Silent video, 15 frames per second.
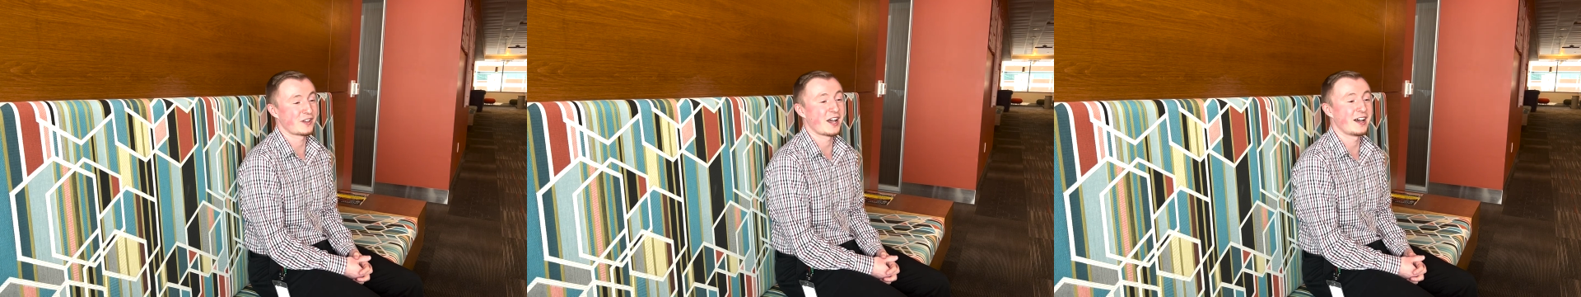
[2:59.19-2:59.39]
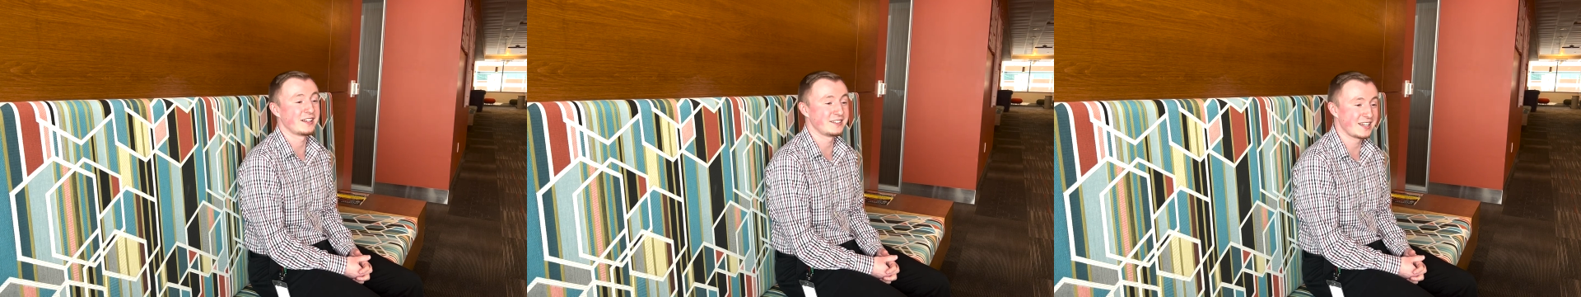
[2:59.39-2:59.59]

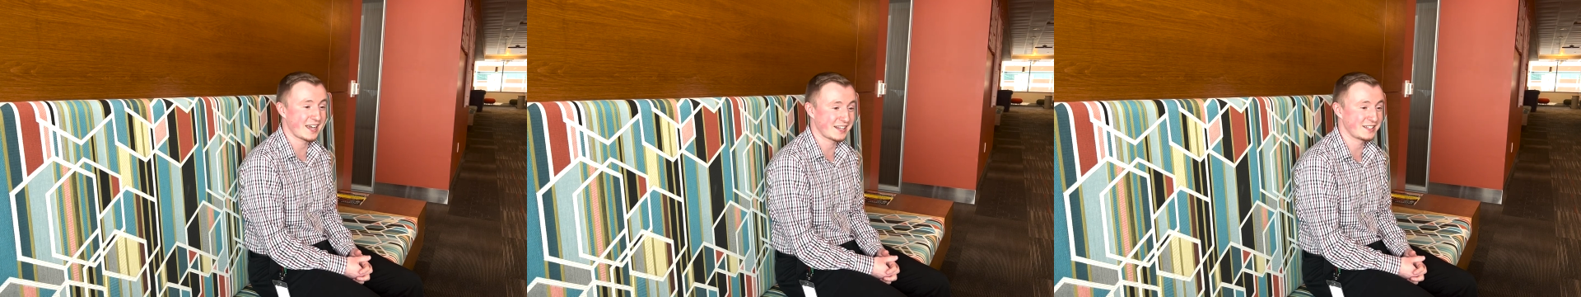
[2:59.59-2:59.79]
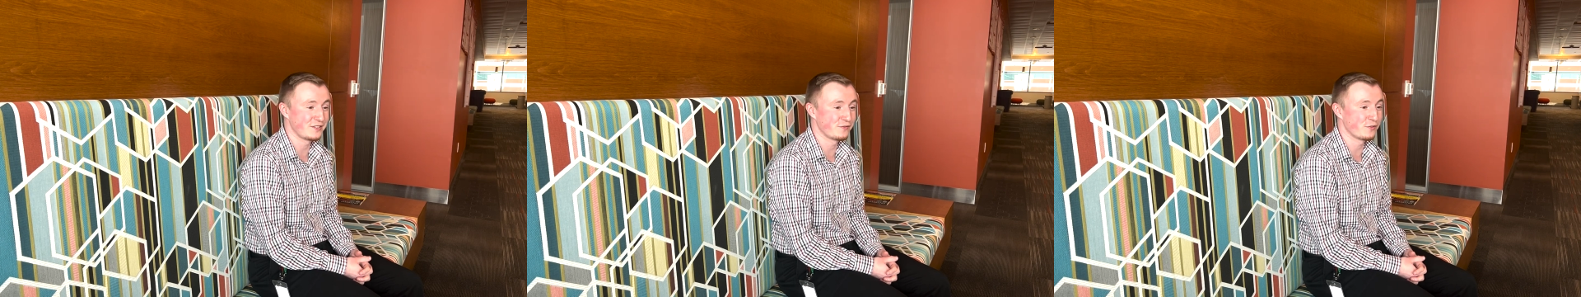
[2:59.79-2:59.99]

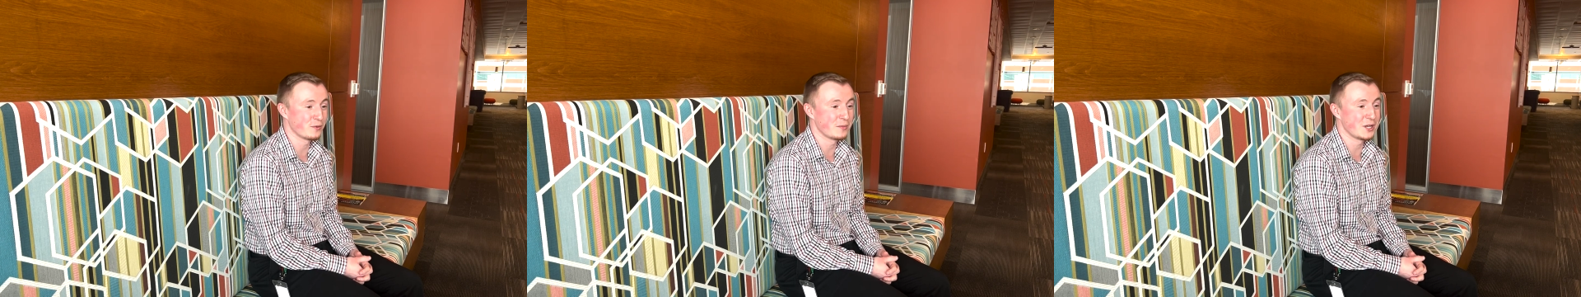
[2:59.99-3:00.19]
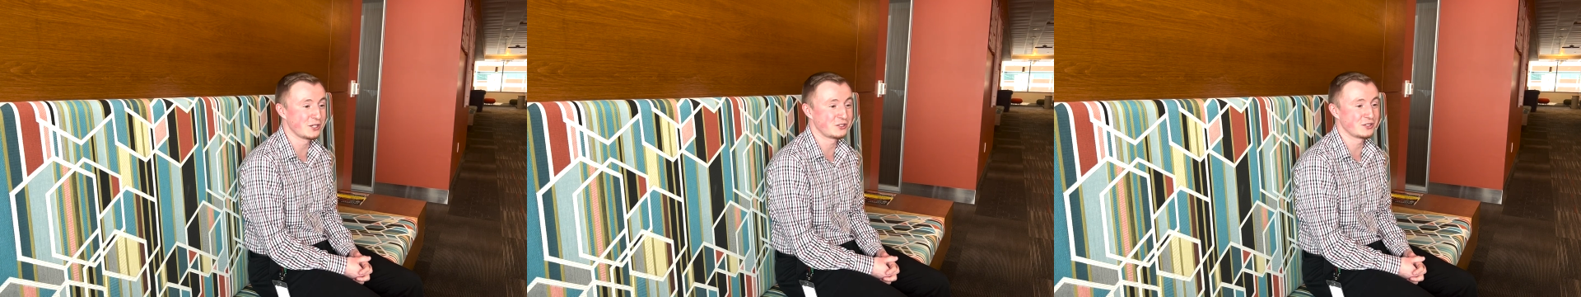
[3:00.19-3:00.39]
contact
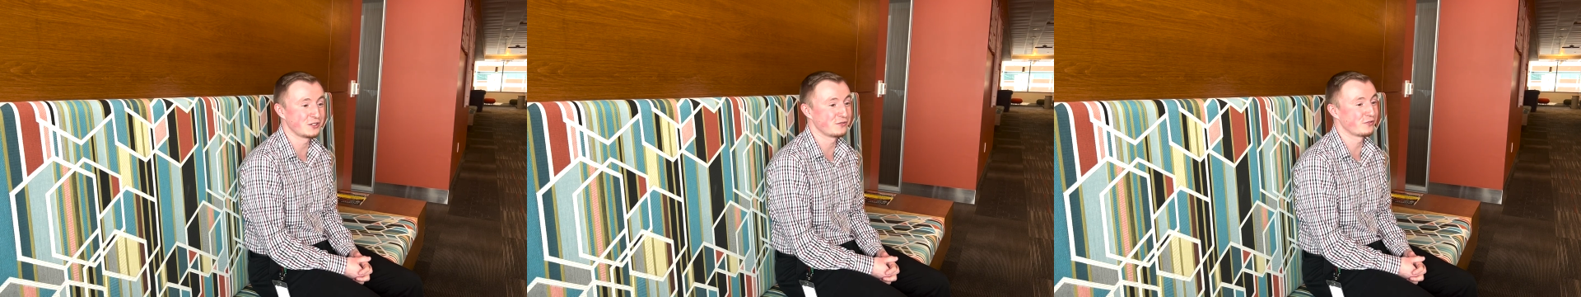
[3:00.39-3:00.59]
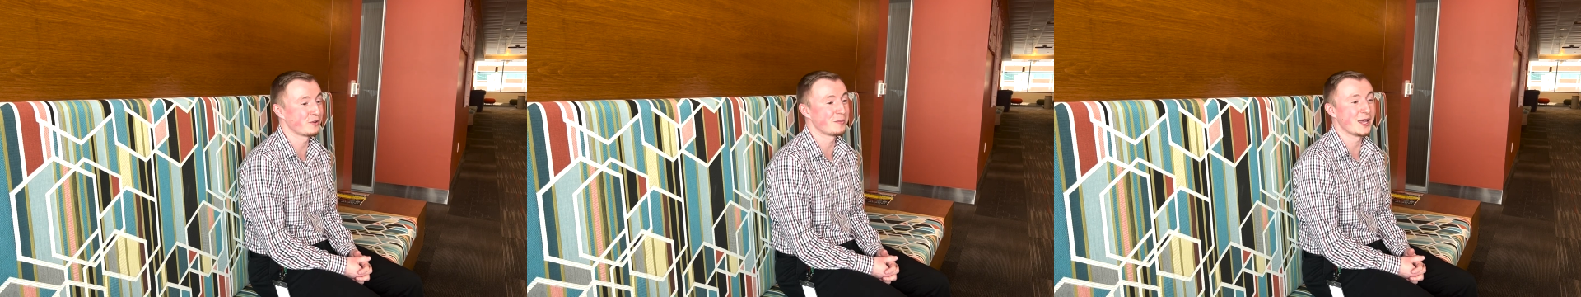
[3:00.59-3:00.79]

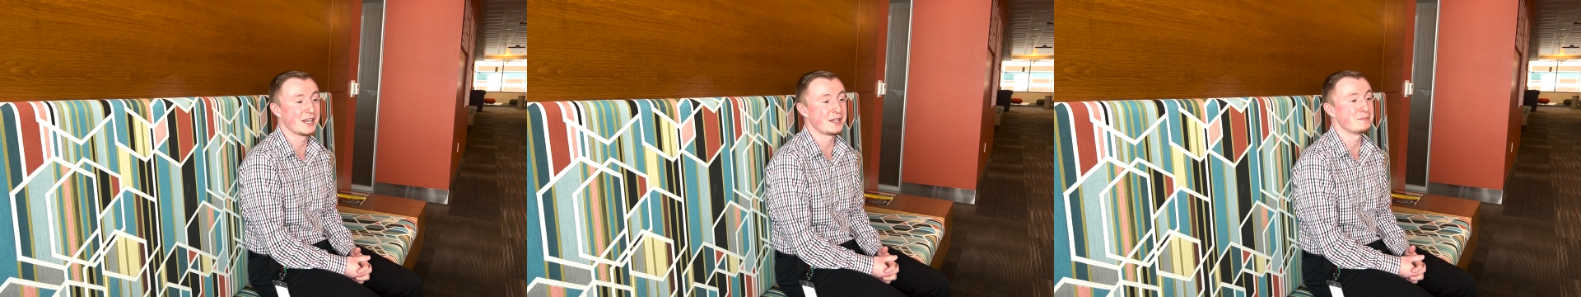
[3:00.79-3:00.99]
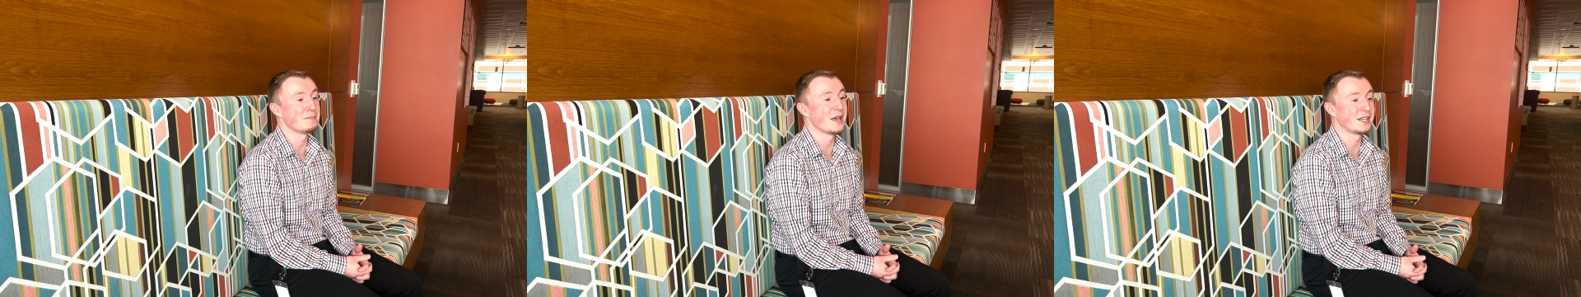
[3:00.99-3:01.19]
information from
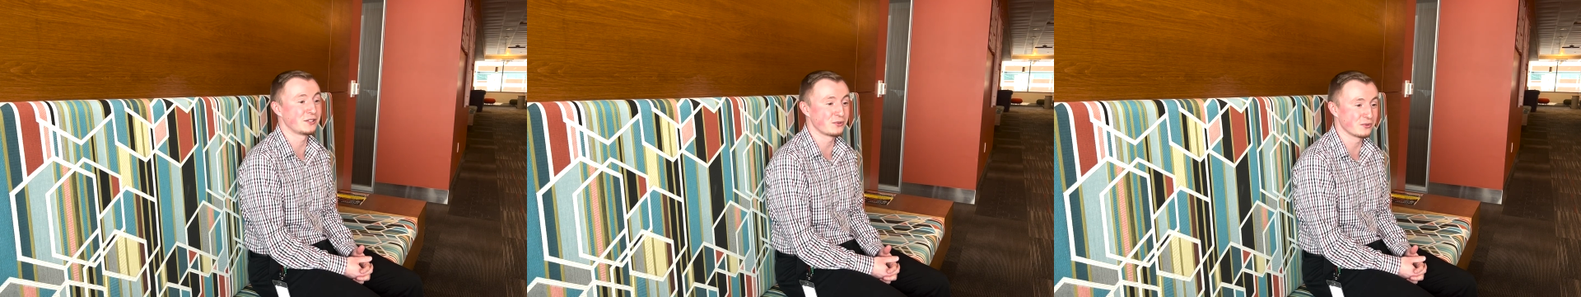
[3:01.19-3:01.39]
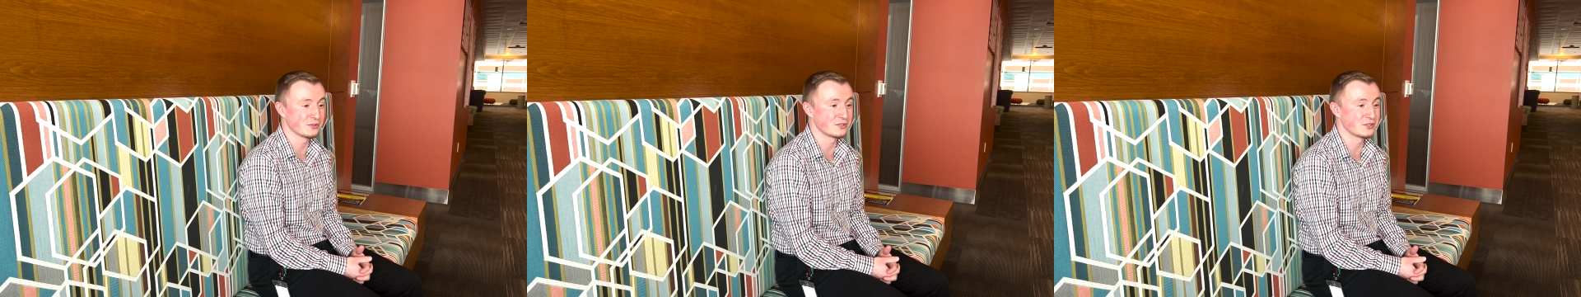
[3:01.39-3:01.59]
any
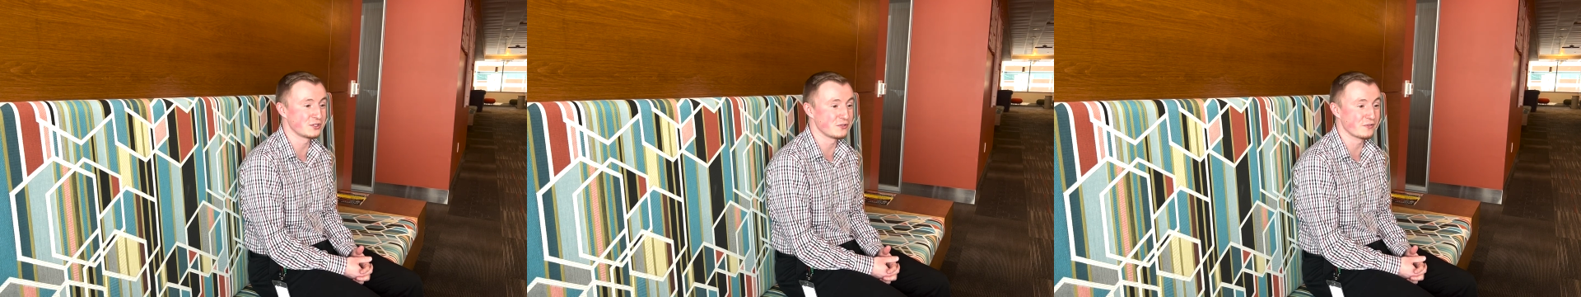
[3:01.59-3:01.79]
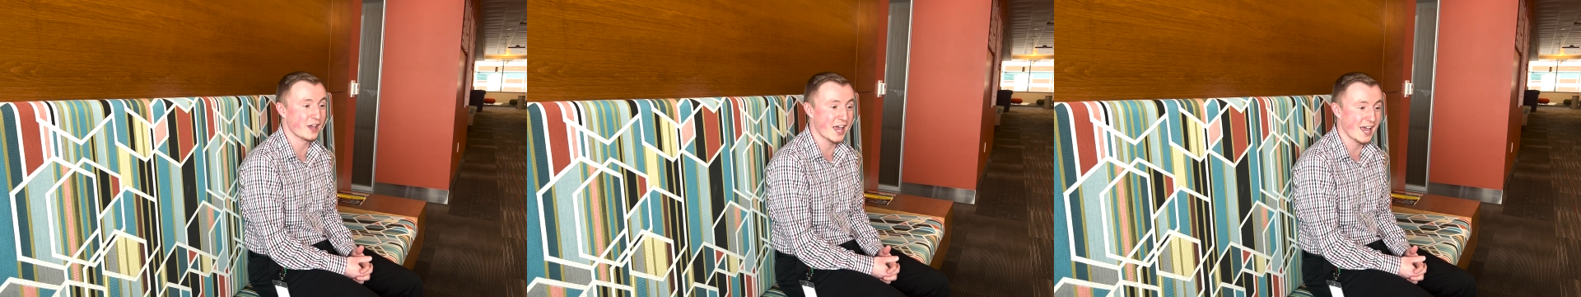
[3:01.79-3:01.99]
mentors
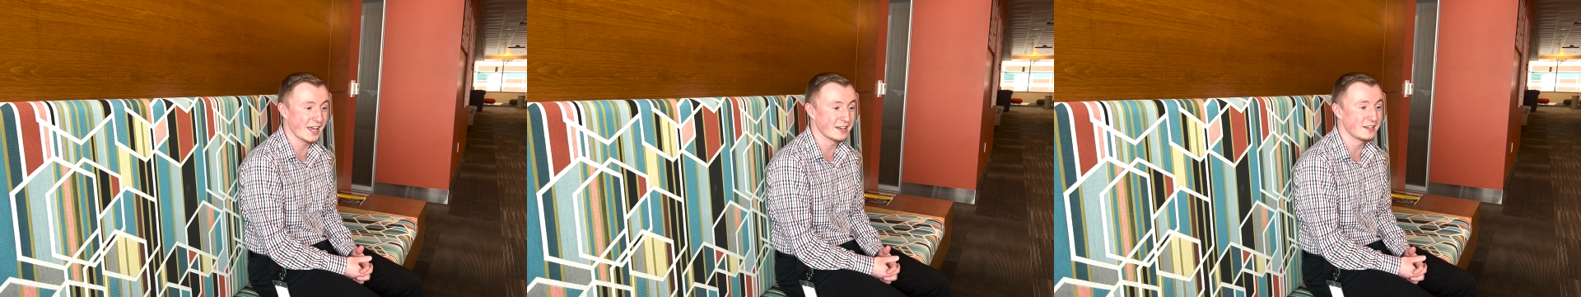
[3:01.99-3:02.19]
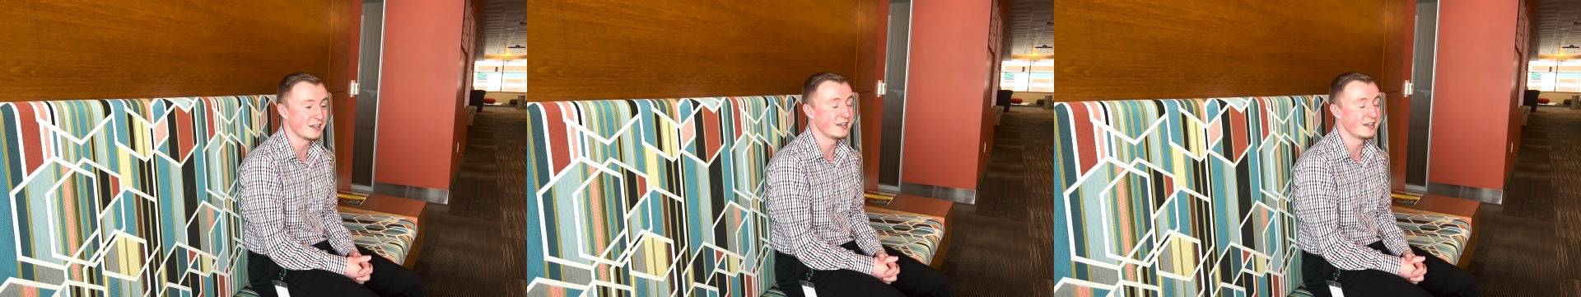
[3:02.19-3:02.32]
you've had.